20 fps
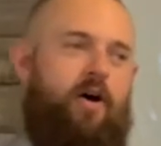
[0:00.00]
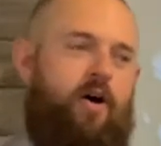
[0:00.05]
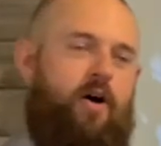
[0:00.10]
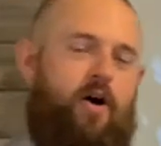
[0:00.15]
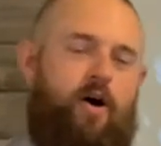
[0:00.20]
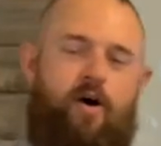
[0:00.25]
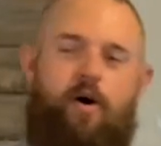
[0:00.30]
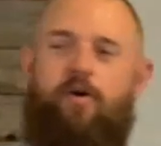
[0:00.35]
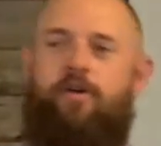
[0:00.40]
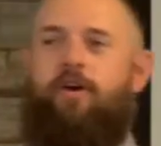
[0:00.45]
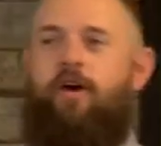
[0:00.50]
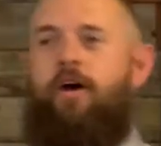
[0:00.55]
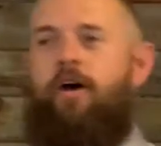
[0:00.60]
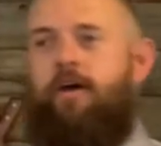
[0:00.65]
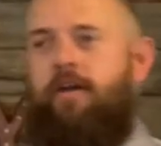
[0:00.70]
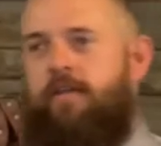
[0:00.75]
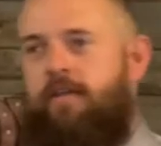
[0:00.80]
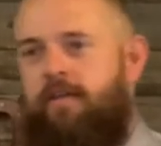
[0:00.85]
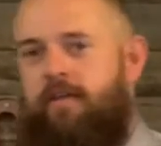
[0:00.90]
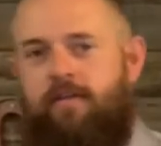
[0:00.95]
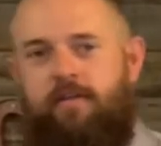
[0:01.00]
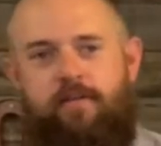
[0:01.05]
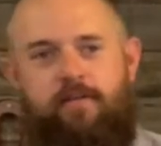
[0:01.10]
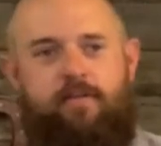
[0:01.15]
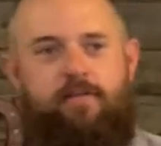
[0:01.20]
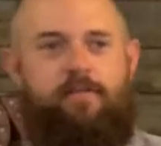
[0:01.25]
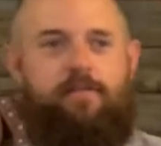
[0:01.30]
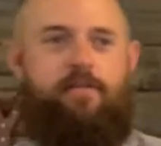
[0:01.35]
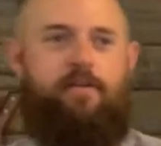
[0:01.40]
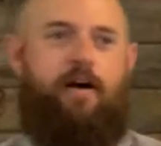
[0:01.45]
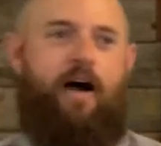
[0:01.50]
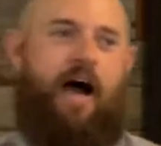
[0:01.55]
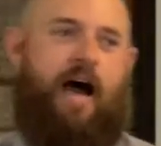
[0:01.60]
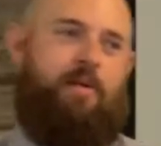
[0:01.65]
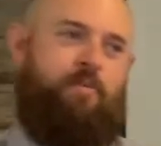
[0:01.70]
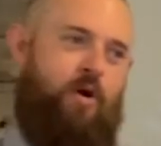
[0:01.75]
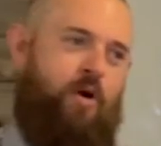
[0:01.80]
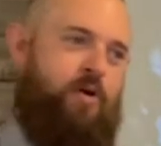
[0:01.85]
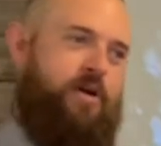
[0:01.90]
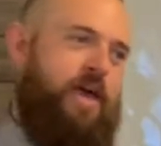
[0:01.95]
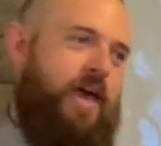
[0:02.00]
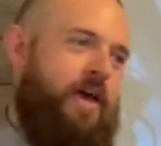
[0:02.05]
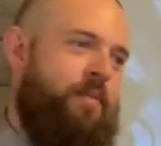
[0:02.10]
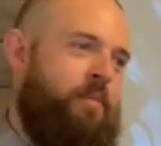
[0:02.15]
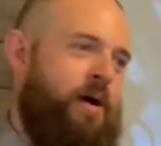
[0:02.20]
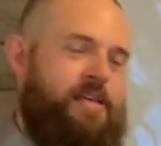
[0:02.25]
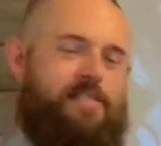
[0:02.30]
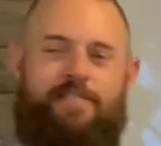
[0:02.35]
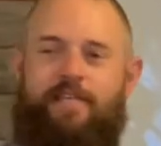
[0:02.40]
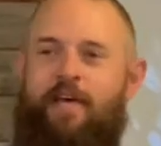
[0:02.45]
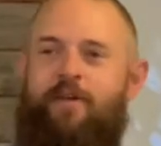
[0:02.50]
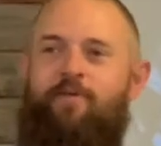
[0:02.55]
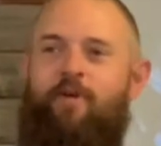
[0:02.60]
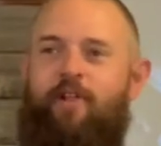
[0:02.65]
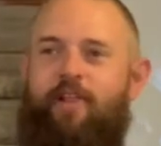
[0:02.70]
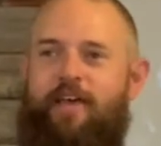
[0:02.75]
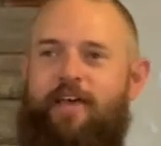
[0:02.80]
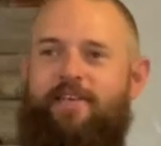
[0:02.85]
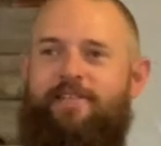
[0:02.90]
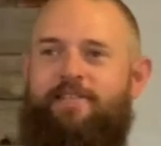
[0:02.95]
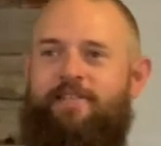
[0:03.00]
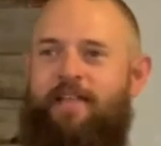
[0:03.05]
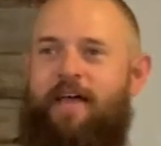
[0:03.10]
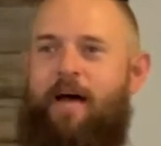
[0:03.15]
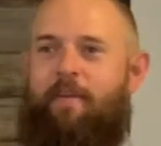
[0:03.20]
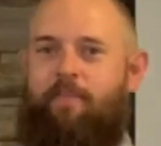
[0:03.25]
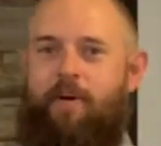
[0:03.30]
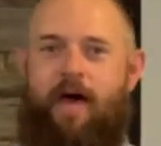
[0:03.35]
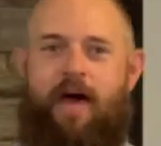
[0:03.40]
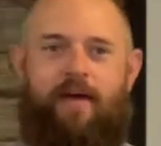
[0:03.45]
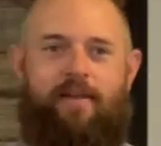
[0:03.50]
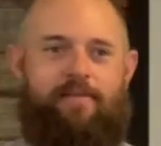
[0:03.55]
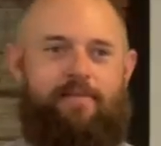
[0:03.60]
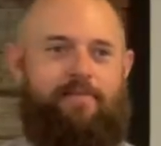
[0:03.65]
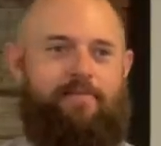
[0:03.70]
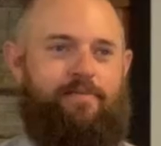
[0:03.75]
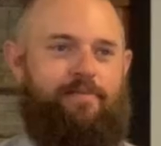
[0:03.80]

Oh, good. I'm okay. My sin really isn't that bad.